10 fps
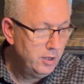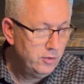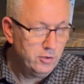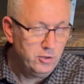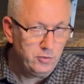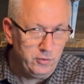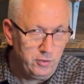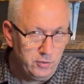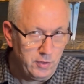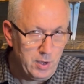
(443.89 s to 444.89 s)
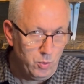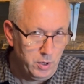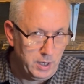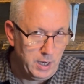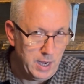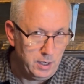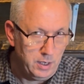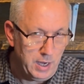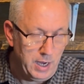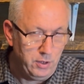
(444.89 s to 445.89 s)
So just listen to that one
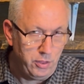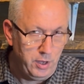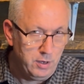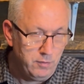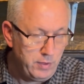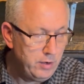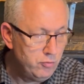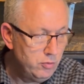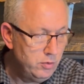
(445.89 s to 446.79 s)
again and think of that.